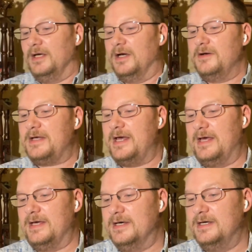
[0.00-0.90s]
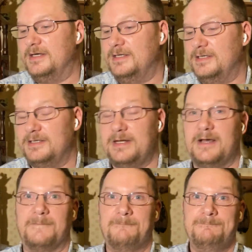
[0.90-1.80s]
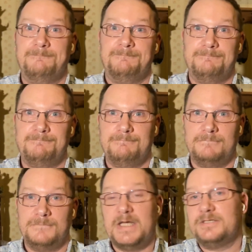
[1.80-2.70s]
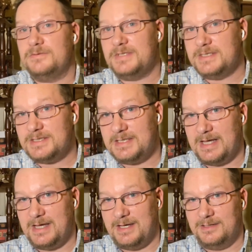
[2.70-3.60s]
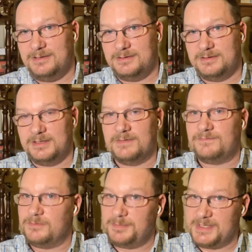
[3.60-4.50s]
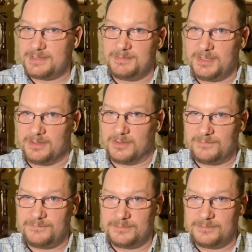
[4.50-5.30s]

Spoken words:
Okay, now, to this day, if you piss me off,